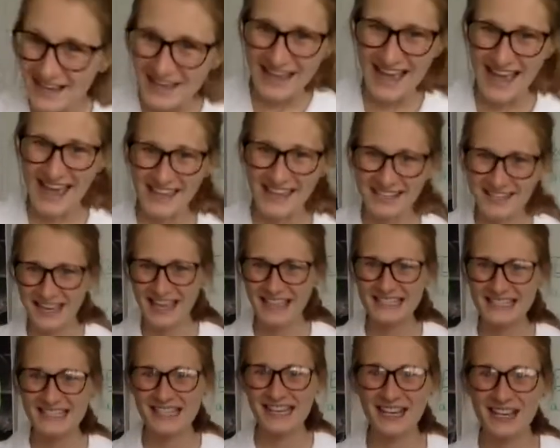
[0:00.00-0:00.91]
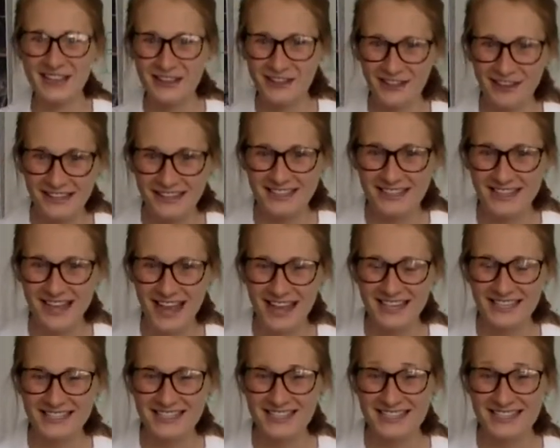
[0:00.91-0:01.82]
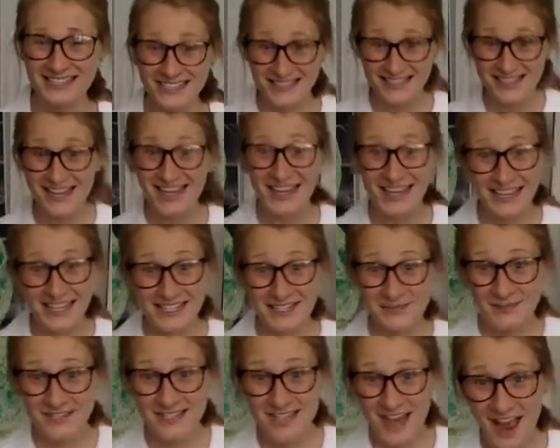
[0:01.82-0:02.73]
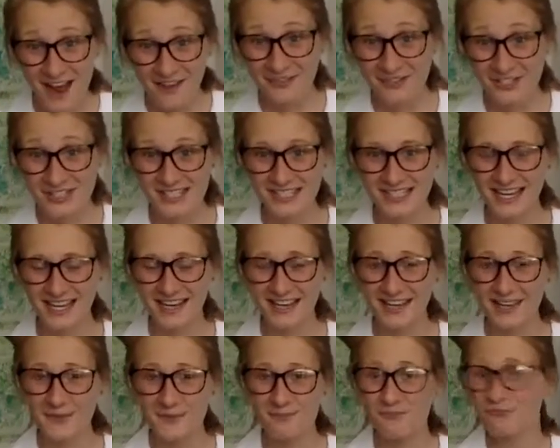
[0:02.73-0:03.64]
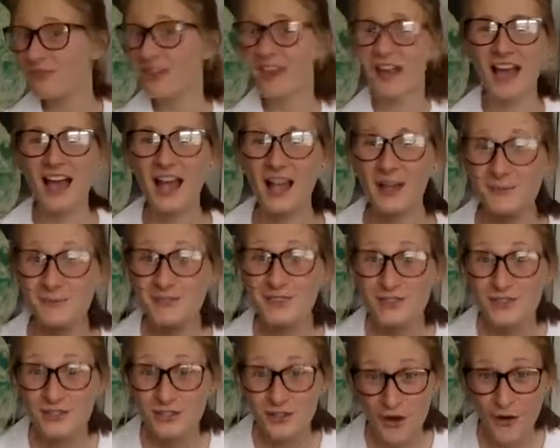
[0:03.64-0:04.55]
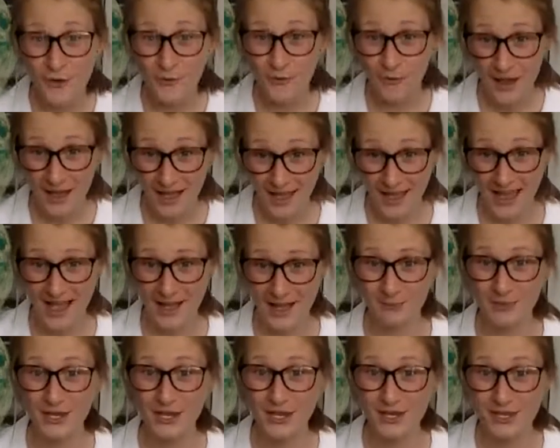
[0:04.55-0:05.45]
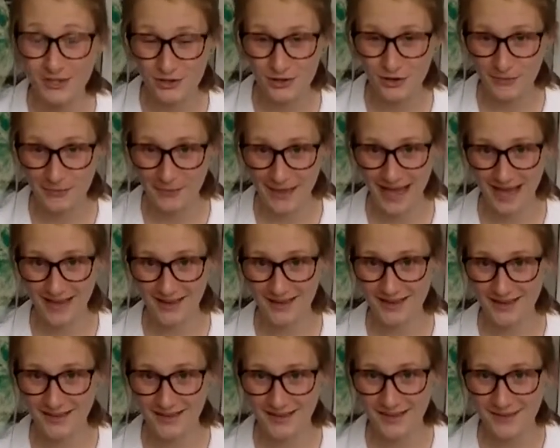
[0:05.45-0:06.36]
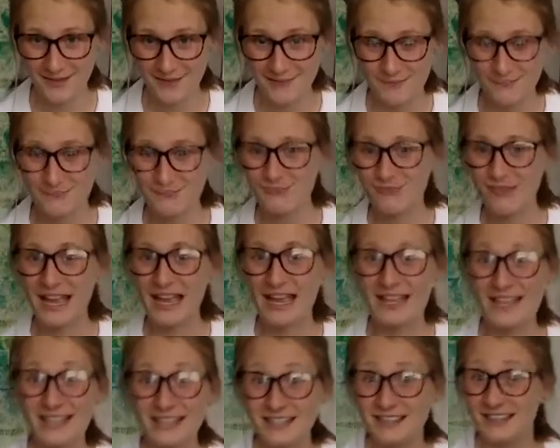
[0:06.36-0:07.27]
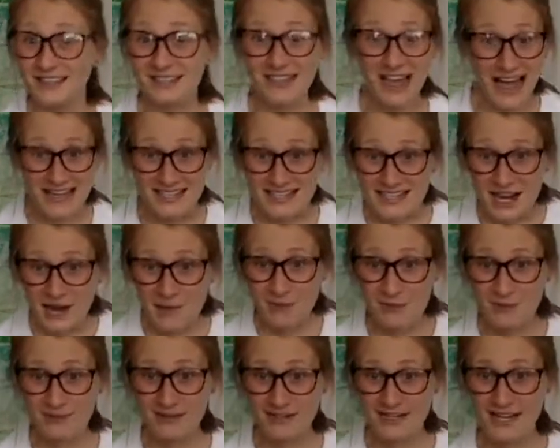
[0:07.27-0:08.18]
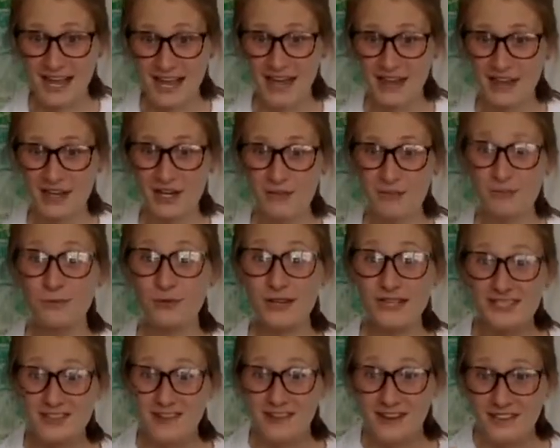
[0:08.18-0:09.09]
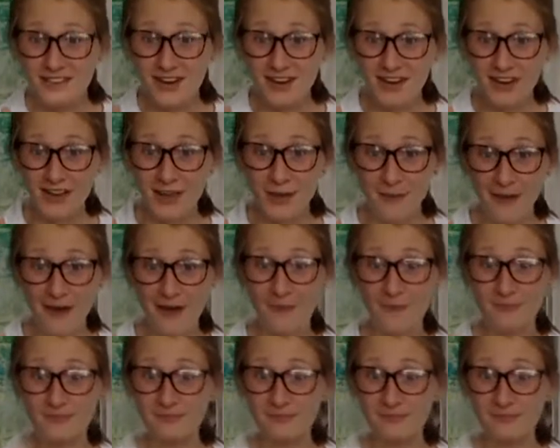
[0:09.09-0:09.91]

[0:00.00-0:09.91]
Hey again, second grade scientists. It's Miss Haverstick. I'm so happy you're back. Last time we were together, we started talking about